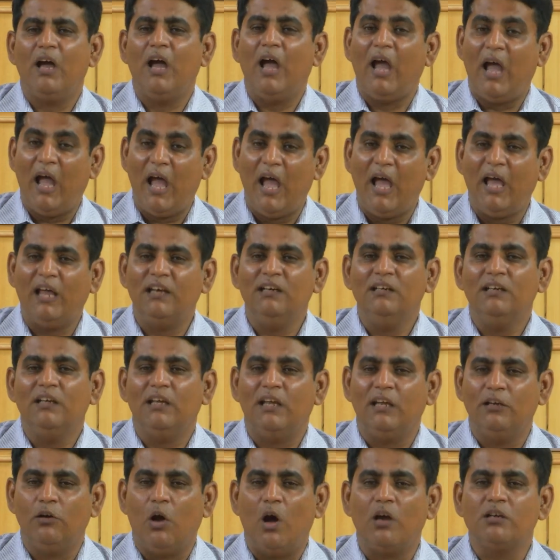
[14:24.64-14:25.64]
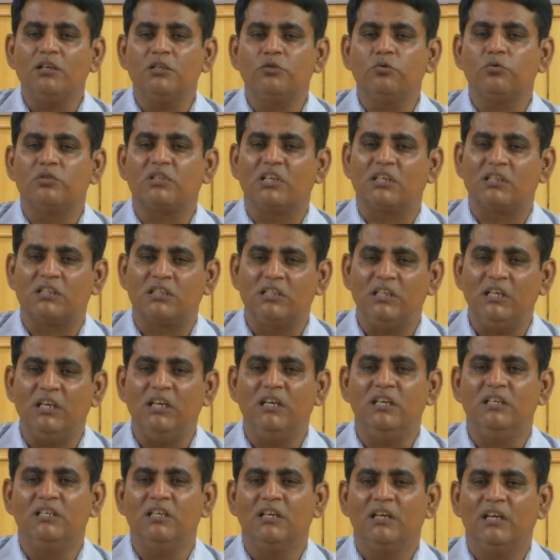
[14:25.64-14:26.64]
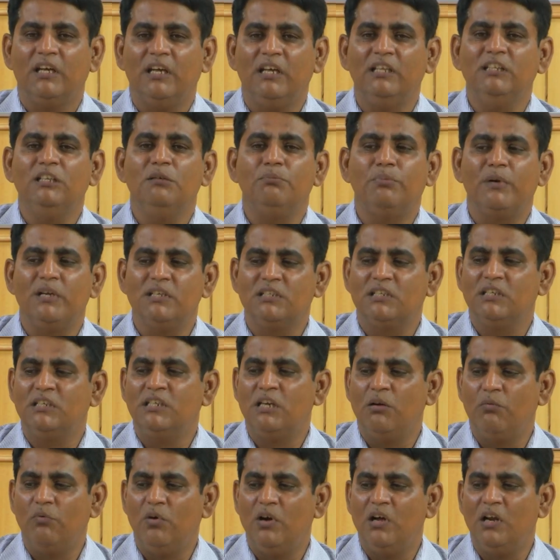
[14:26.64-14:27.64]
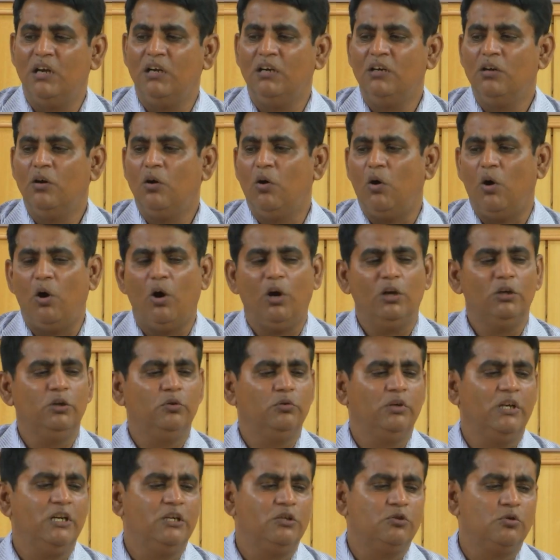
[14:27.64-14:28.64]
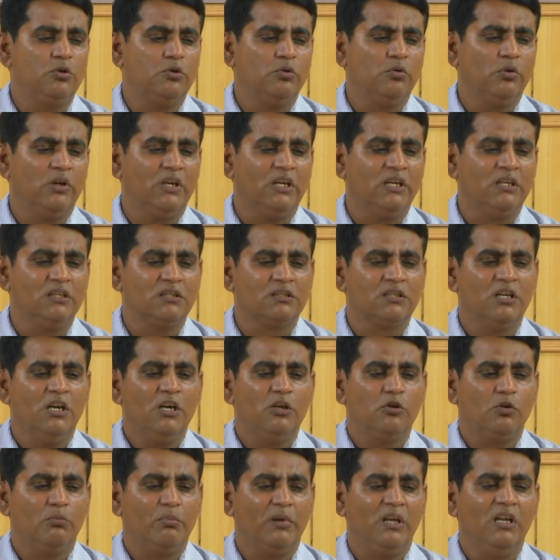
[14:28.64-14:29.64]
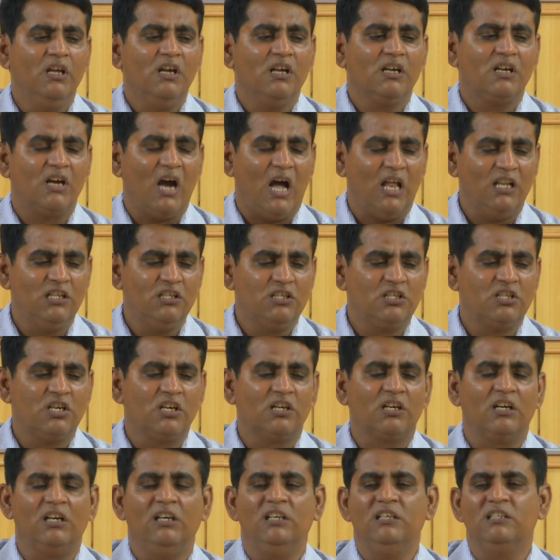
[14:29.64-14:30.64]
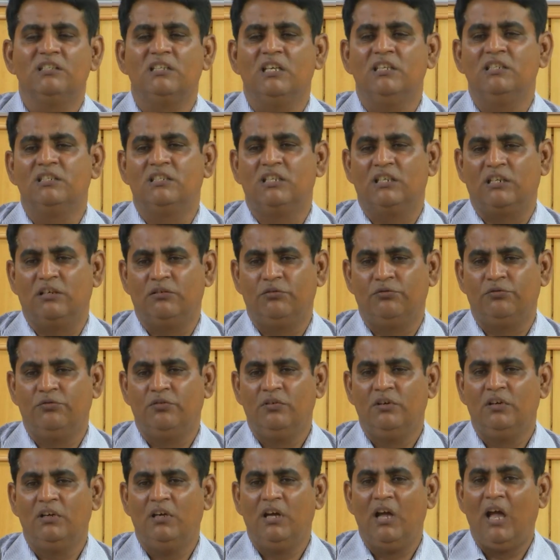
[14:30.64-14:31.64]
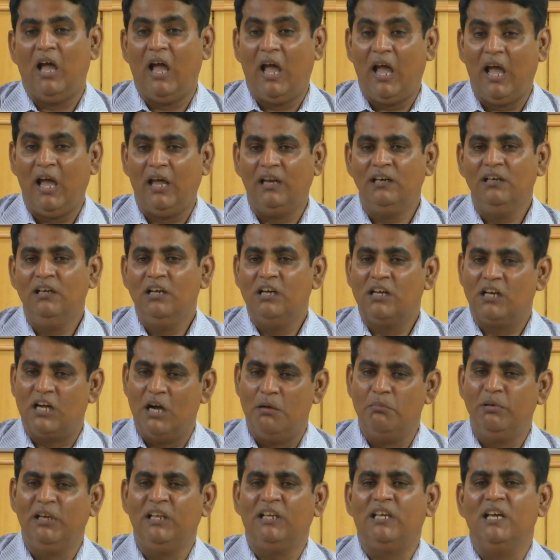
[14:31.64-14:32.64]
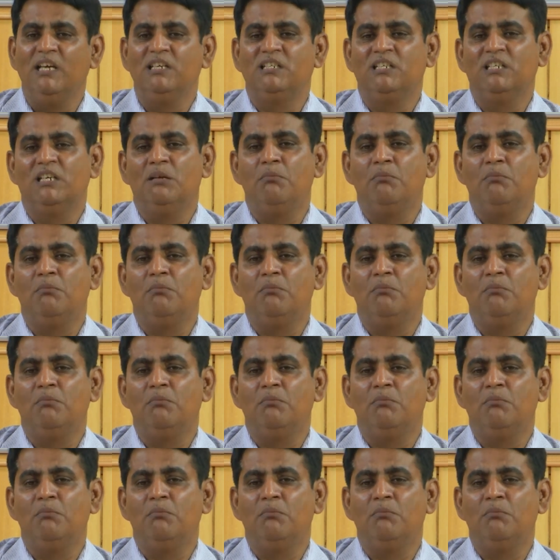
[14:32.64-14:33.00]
and in order to succeed in the present day world, all you need to do is to be culturally sensitive and communicate in a